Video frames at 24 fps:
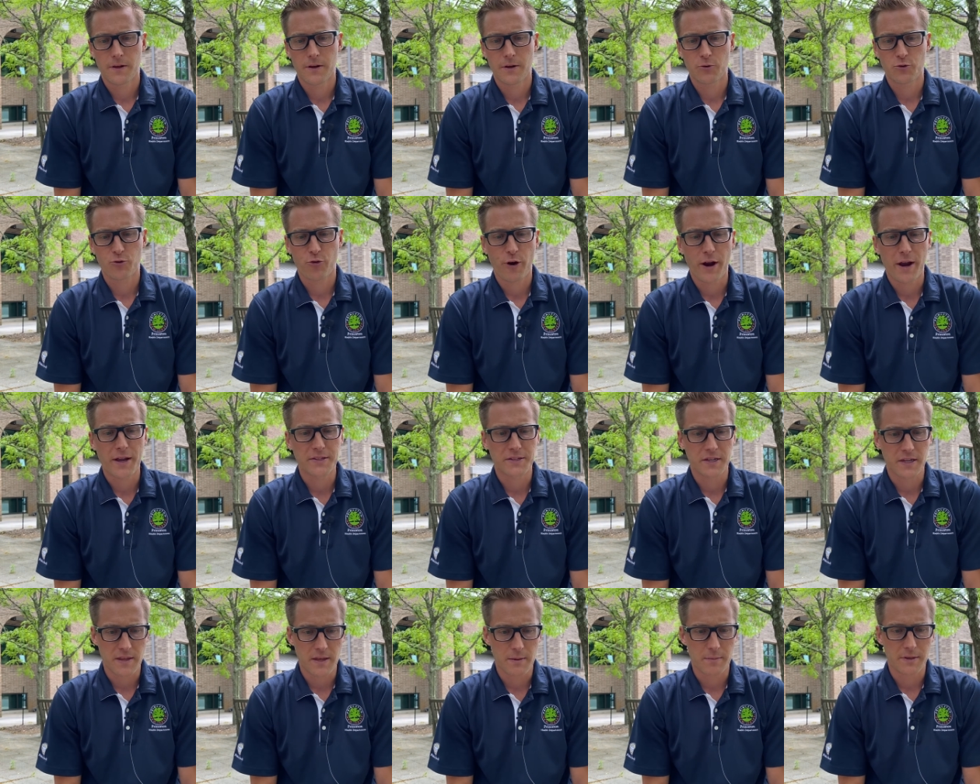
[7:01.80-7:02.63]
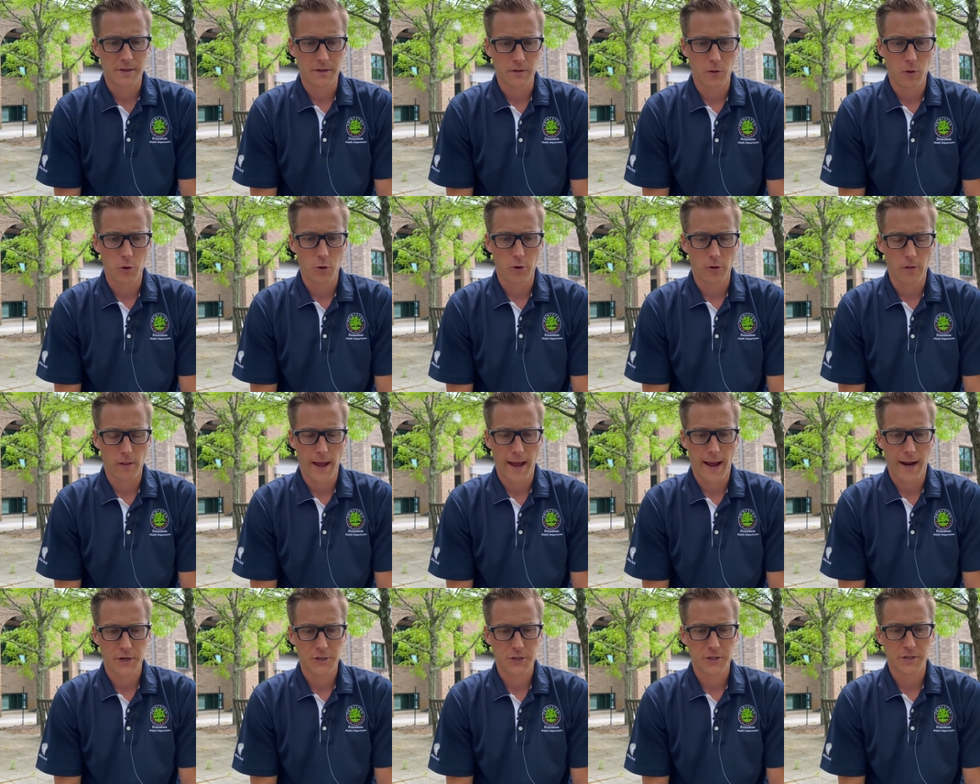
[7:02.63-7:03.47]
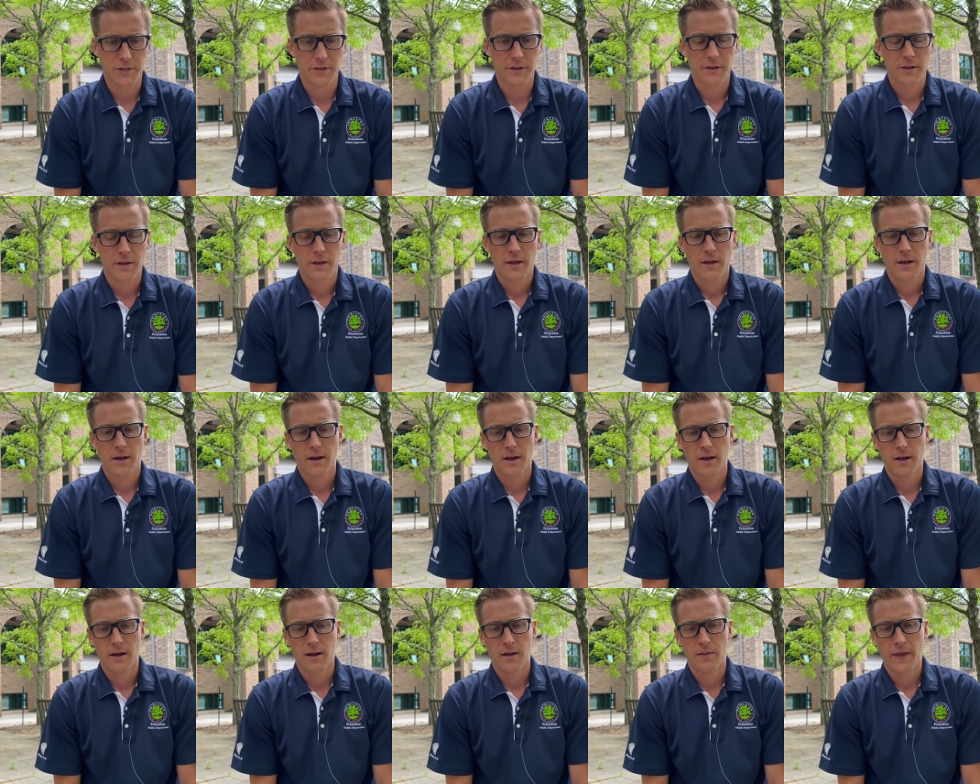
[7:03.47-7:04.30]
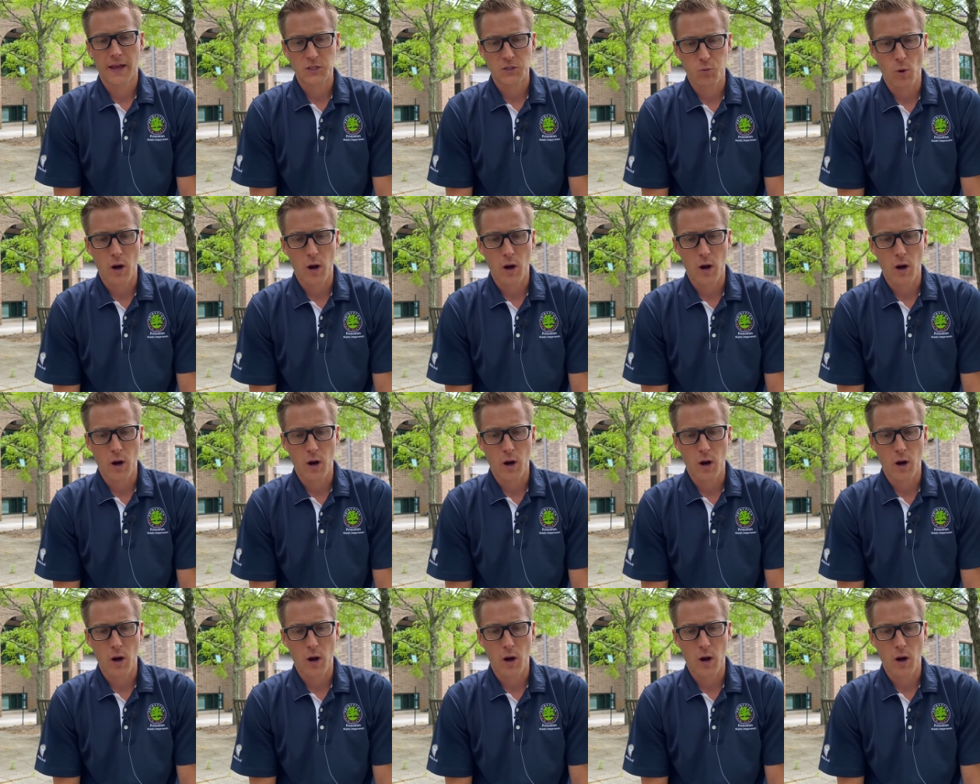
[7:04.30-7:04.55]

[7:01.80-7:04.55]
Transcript: translate them into local action. That's